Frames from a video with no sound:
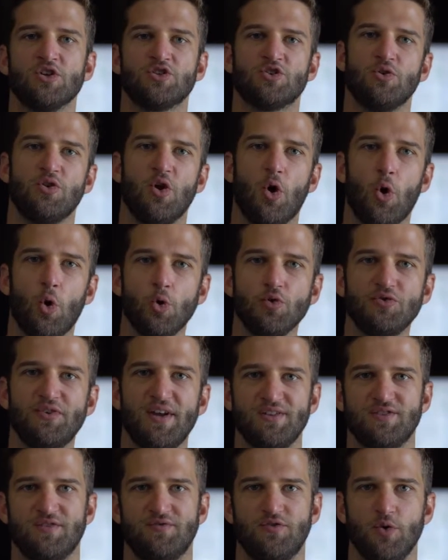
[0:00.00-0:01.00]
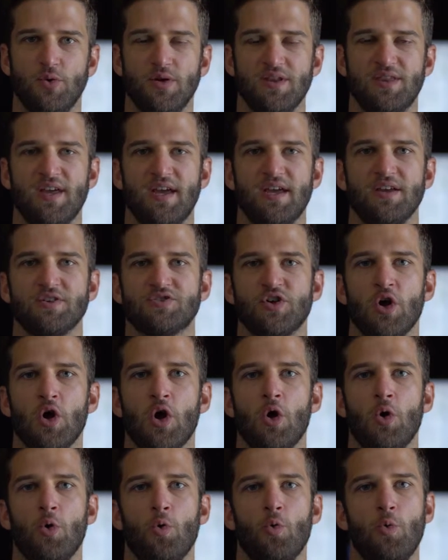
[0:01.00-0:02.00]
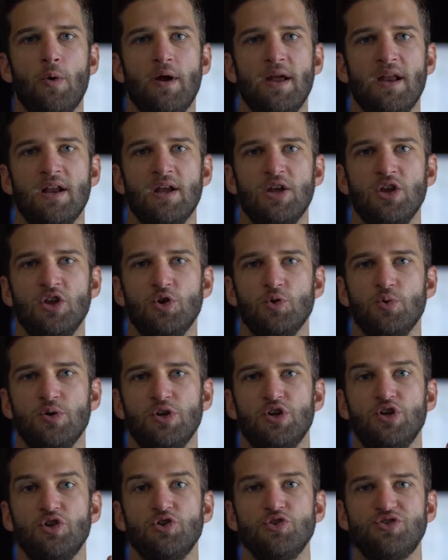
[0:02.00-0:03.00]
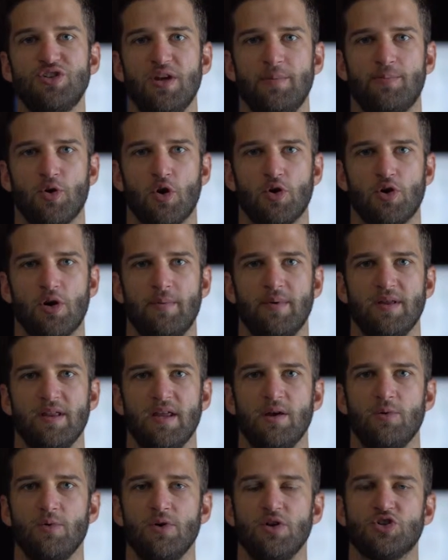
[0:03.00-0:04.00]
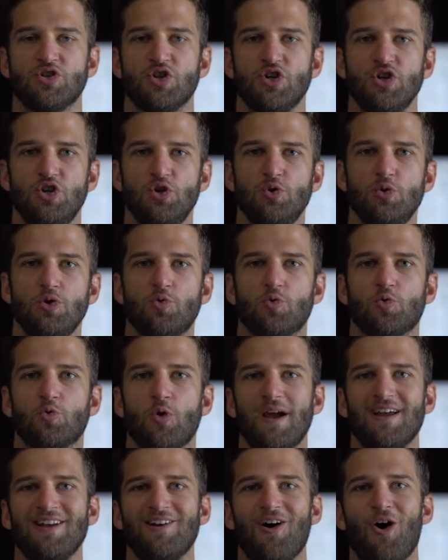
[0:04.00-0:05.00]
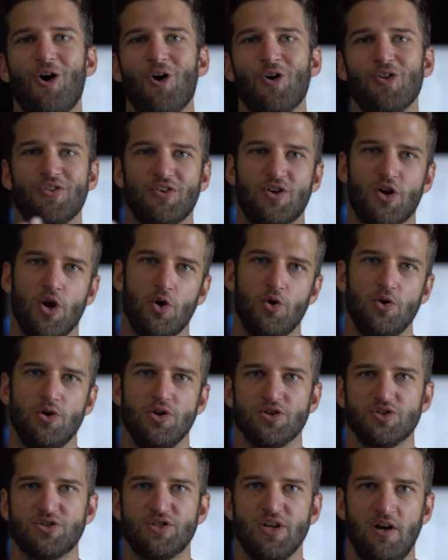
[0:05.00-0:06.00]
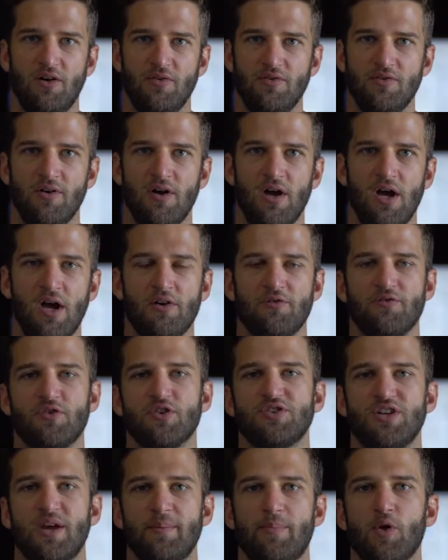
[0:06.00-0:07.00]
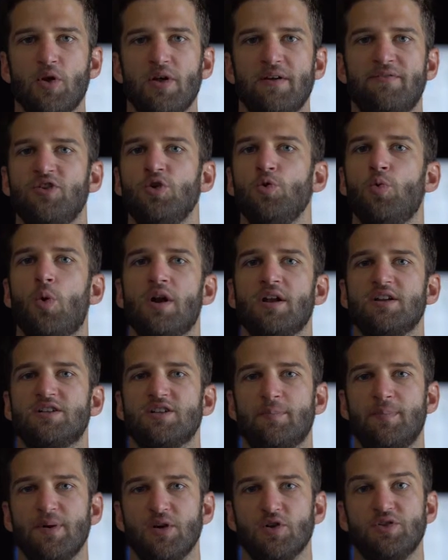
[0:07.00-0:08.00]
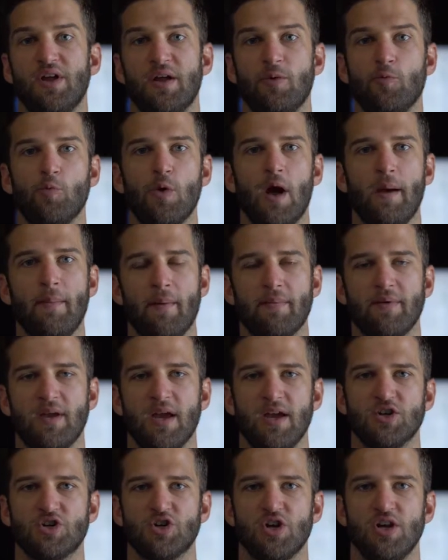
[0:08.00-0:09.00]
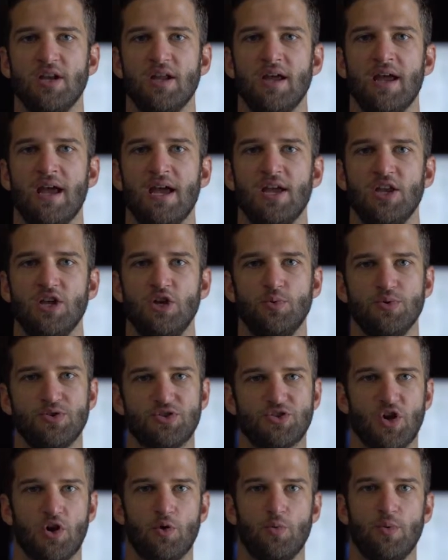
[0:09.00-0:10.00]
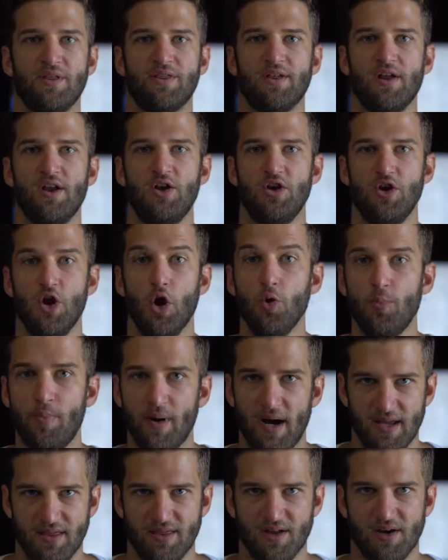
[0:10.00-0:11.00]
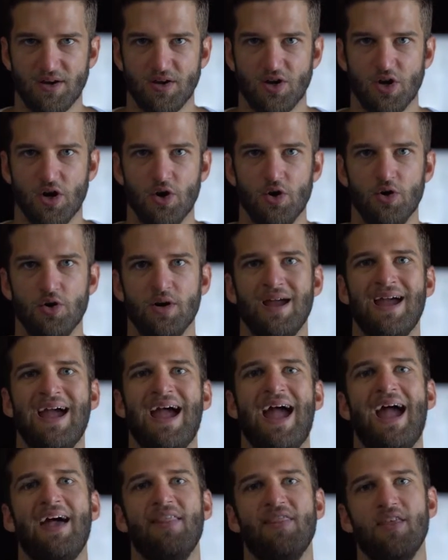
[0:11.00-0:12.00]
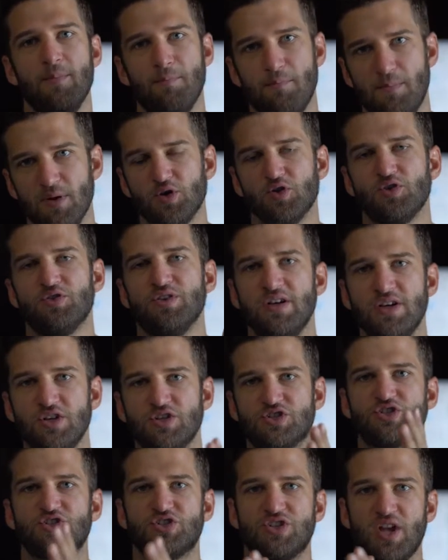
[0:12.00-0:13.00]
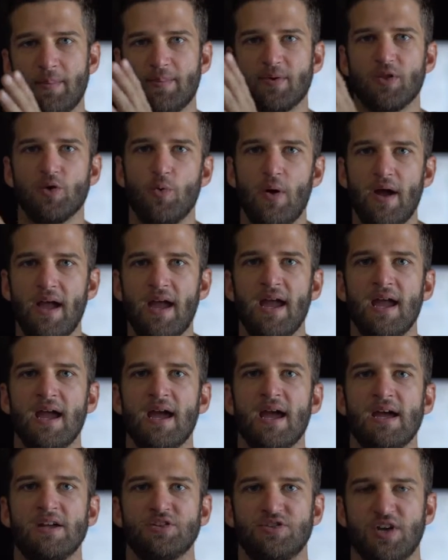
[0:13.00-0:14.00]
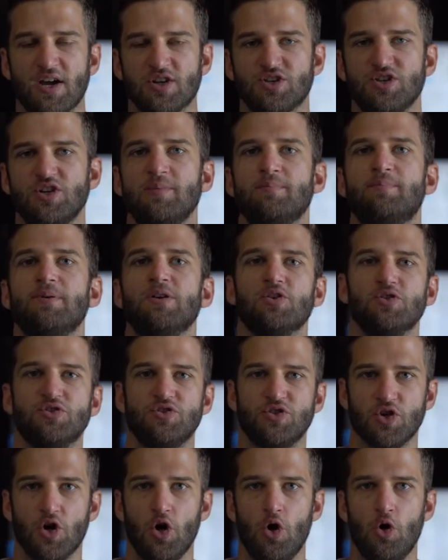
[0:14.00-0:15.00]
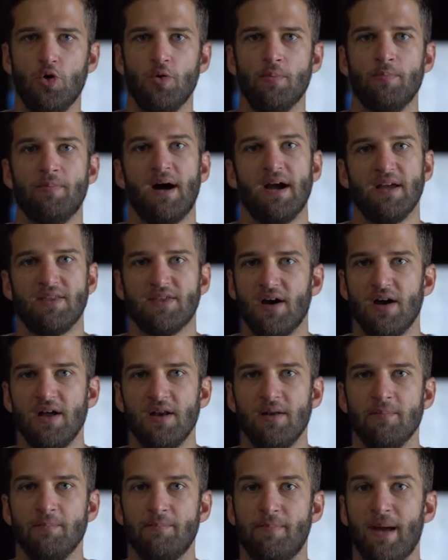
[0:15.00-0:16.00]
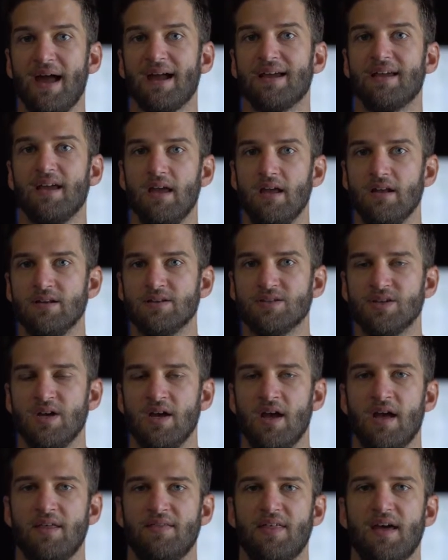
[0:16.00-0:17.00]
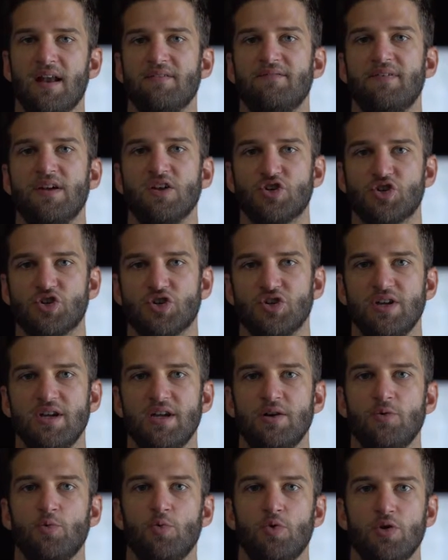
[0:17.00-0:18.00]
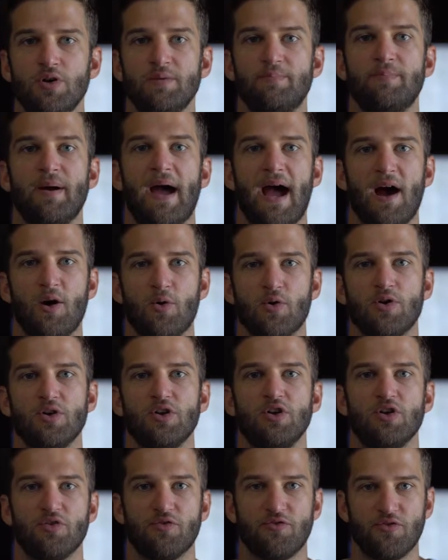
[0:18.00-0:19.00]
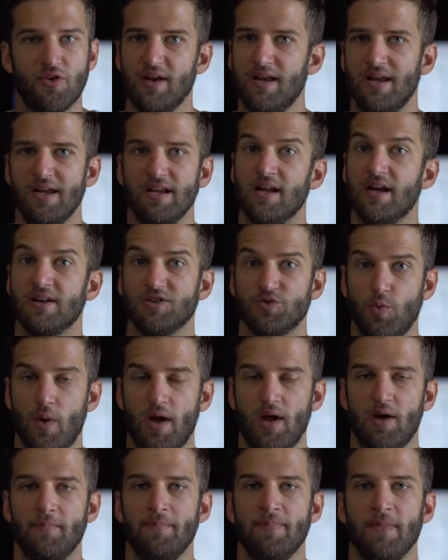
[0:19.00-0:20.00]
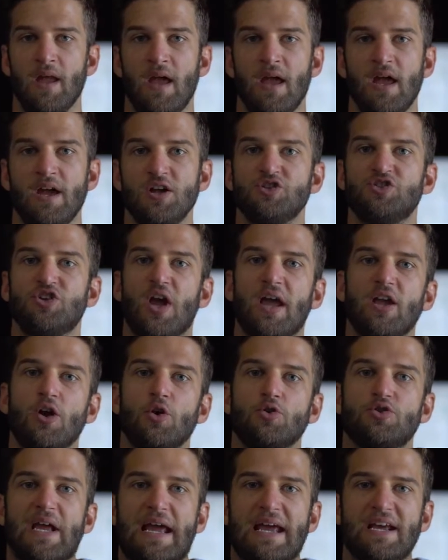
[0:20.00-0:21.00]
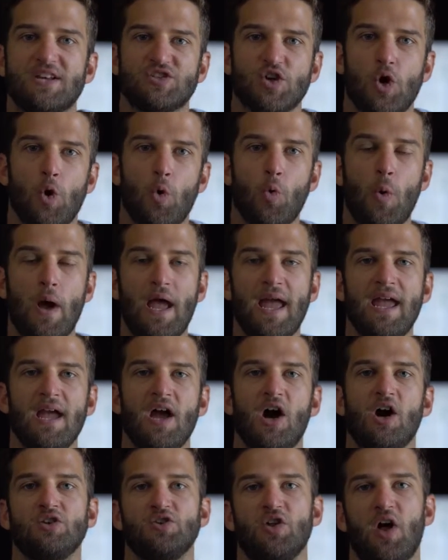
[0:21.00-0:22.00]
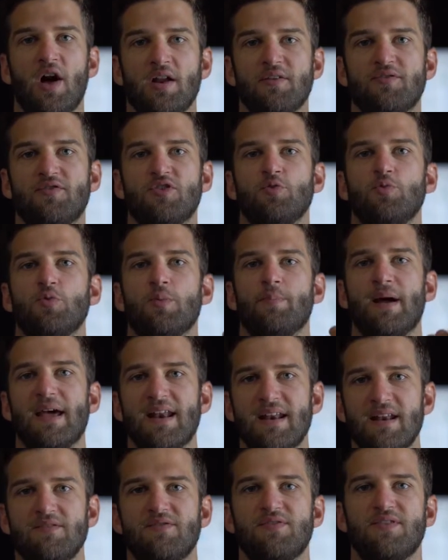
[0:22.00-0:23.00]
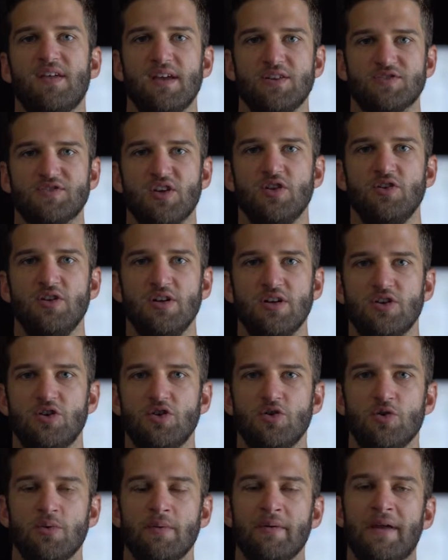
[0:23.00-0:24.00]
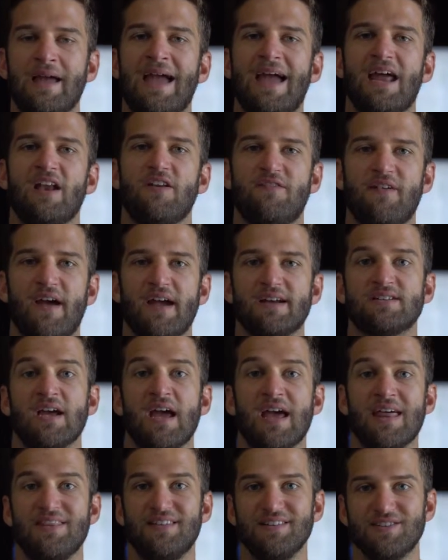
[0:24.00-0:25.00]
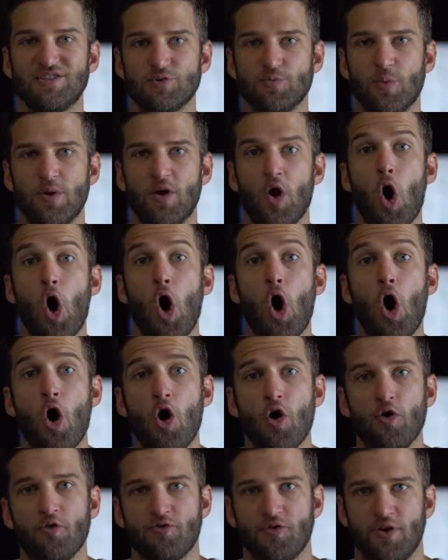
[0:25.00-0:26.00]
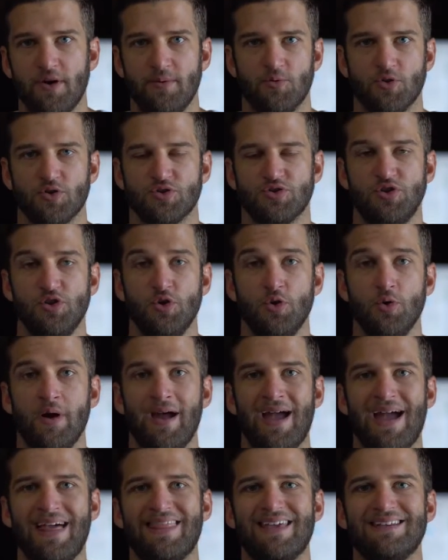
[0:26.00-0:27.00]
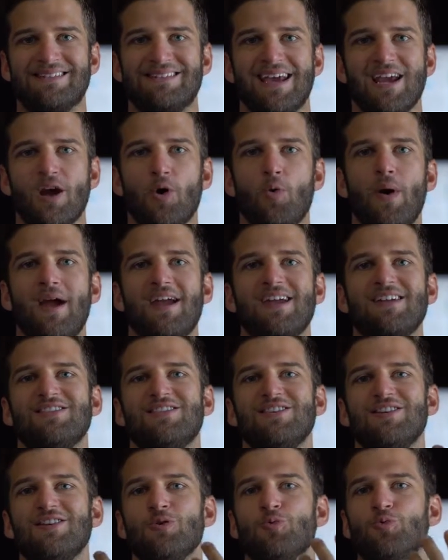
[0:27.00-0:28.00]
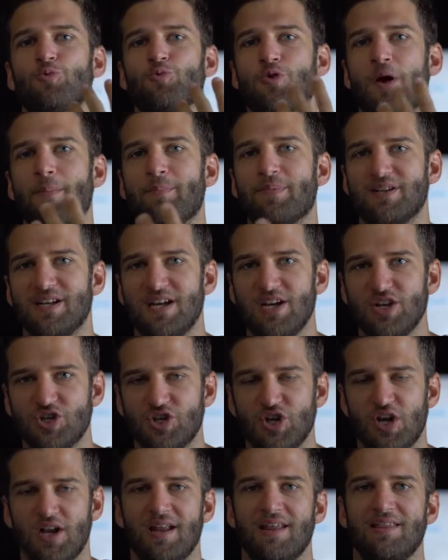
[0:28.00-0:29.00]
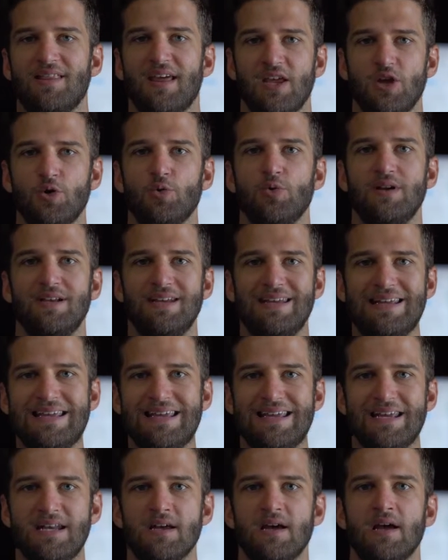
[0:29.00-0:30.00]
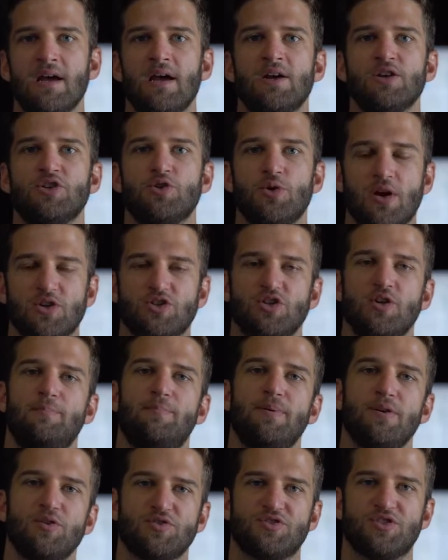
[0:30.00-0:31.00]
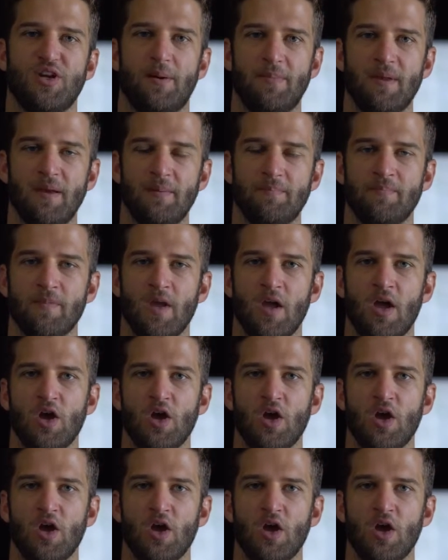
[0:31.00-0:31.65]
So in the old days of doing things, when you would use a programming language, you would write all the code yourself. For example, if you wanted to build a web application, you would start with no Python code and then build each step of the way to actually build your own Python backend that eventually would power your front end as well. Django takes away a lot of the repetitive things that you need to do. In fact, this is what all frameworks do. They take away the repetition that you would need to actually build something.